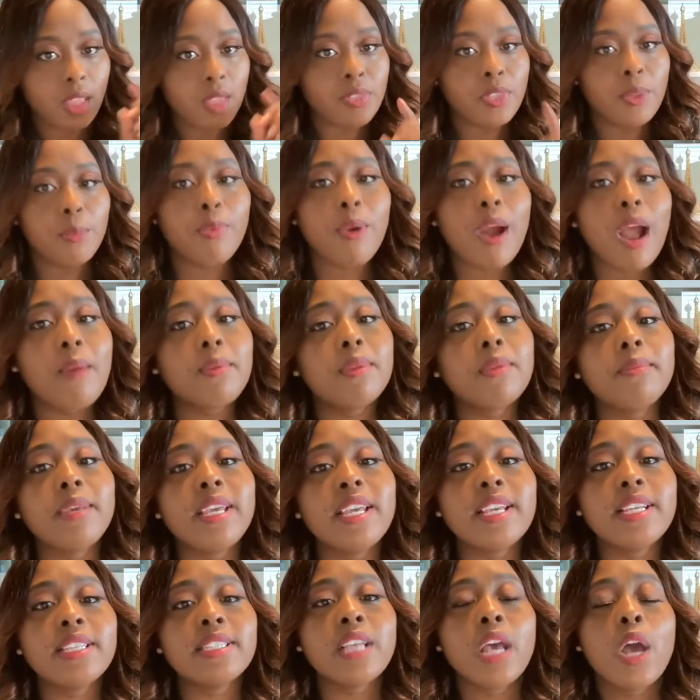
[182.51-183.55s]
The problem
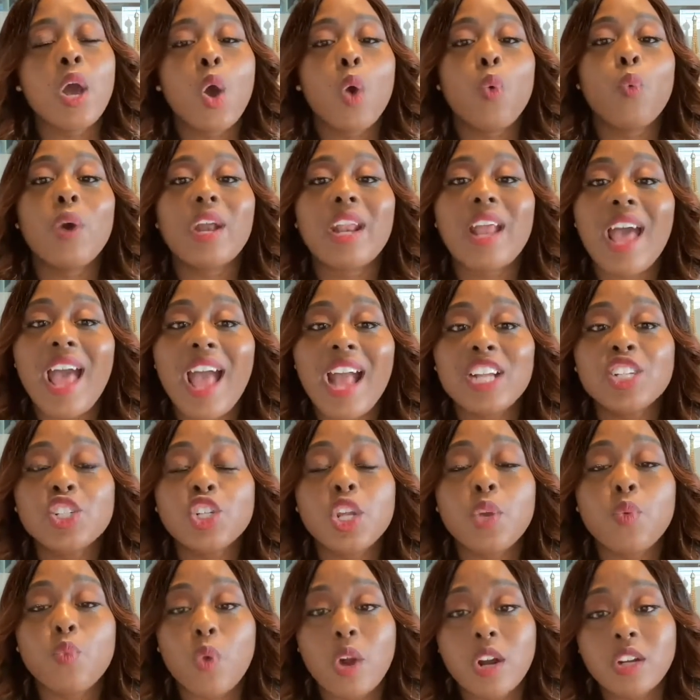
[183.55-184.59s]
is what
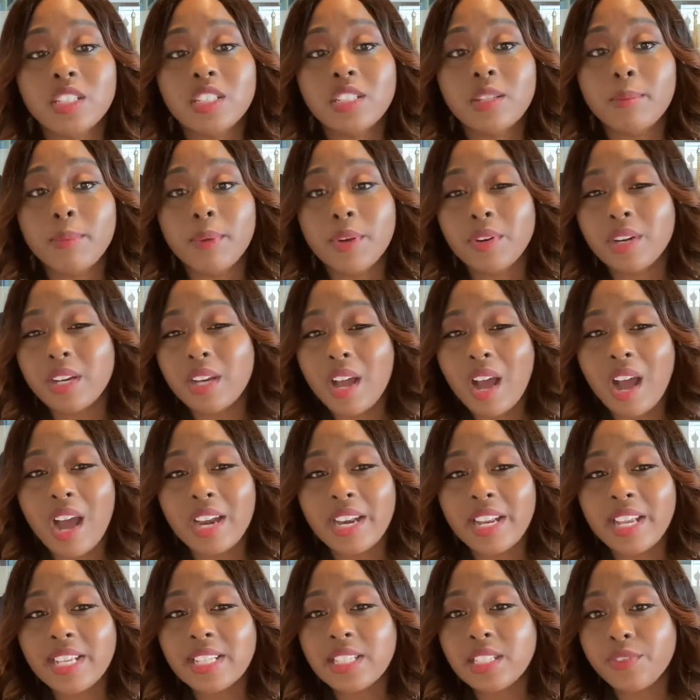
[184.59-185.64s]
actually works to build an
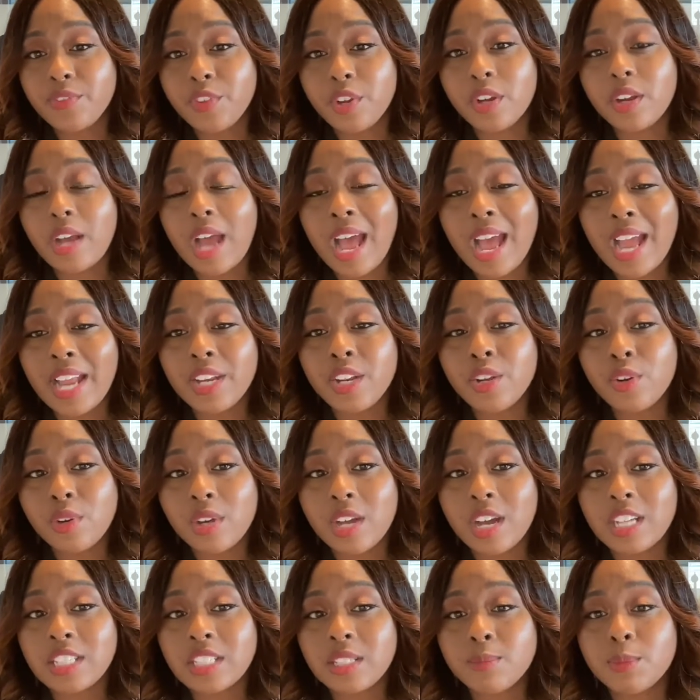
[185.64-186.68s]
audience of your ideal
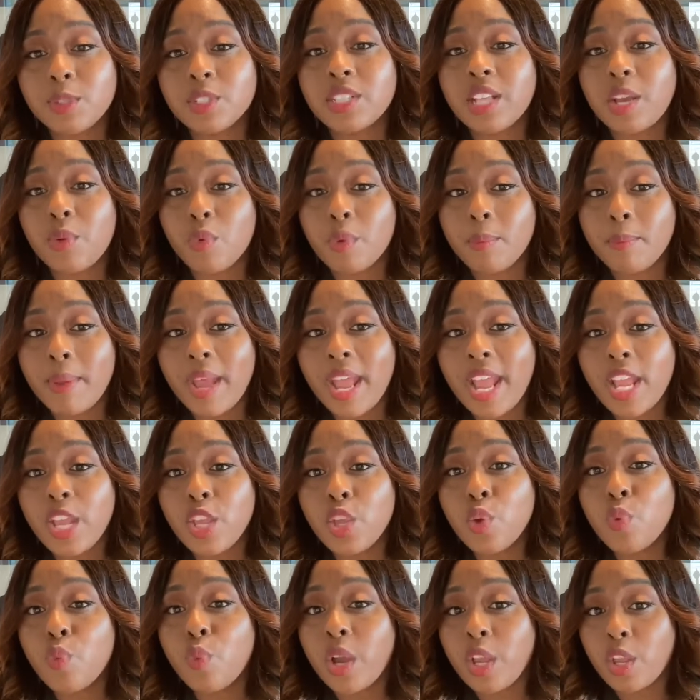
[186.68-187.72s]
customers that will pay
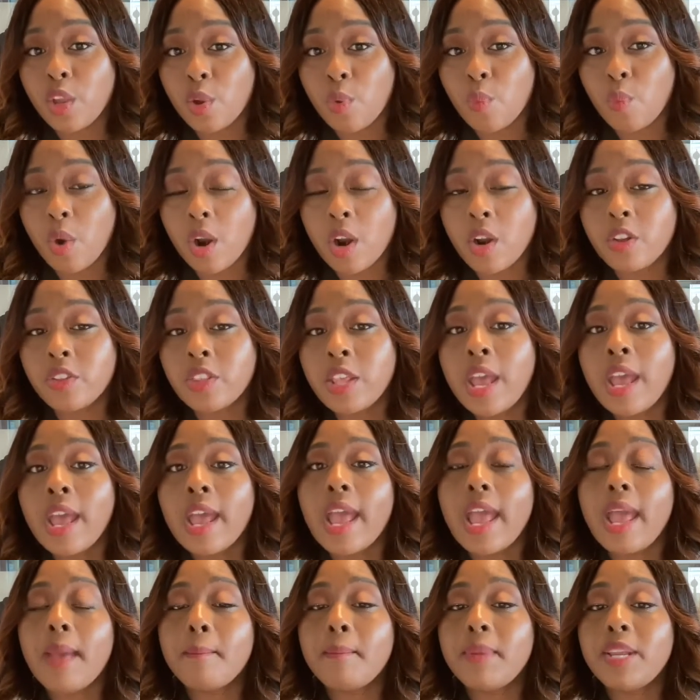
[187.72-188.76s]
you what you're worth
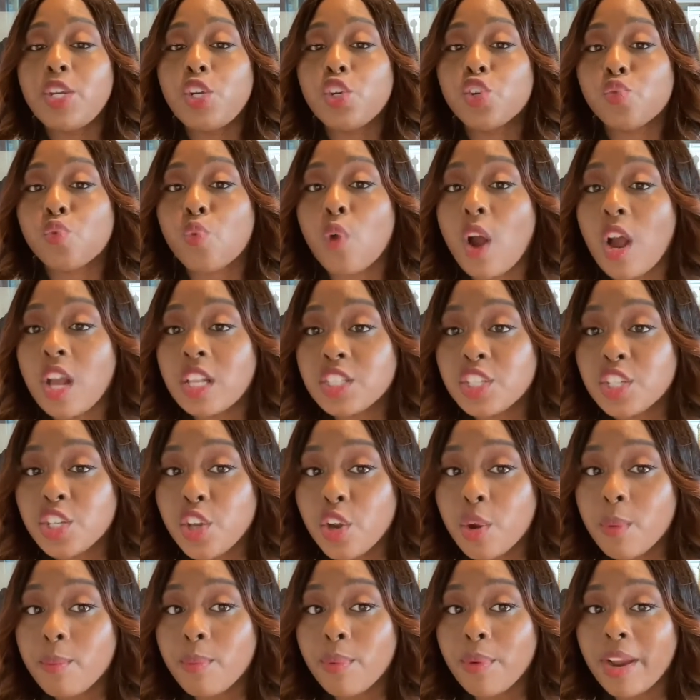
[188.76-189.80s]
and be drawn to
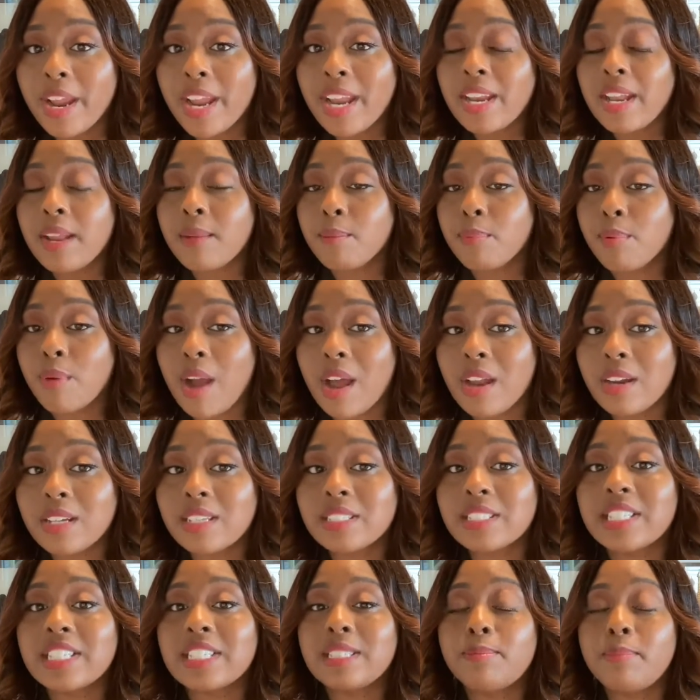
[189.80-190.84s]
your brand and
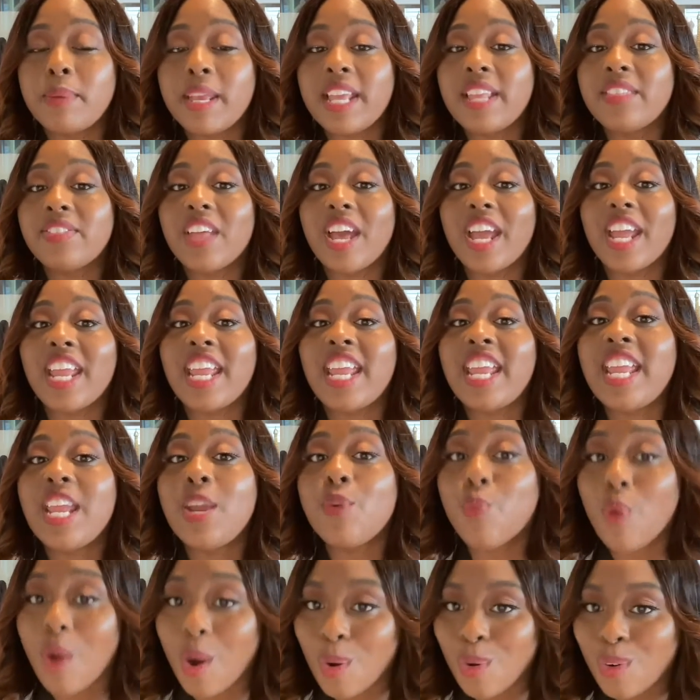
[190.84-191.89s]
products is being the
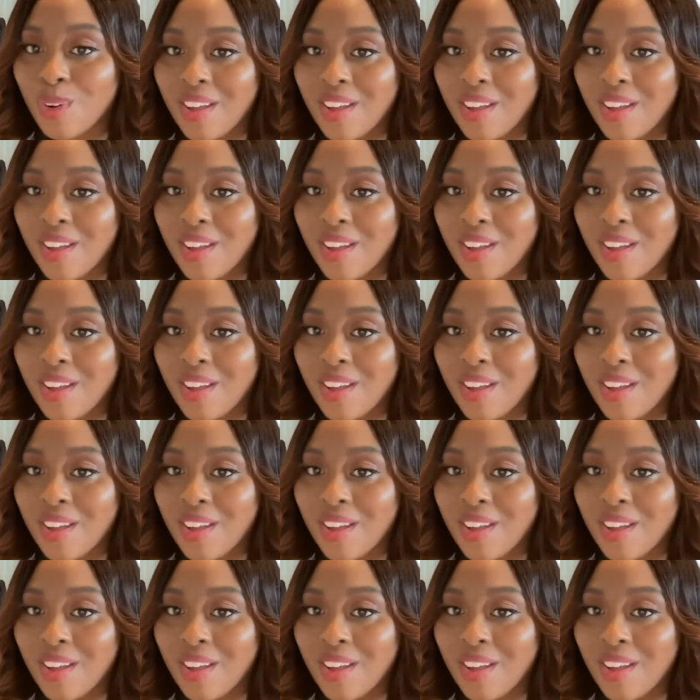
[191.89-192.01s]
hero.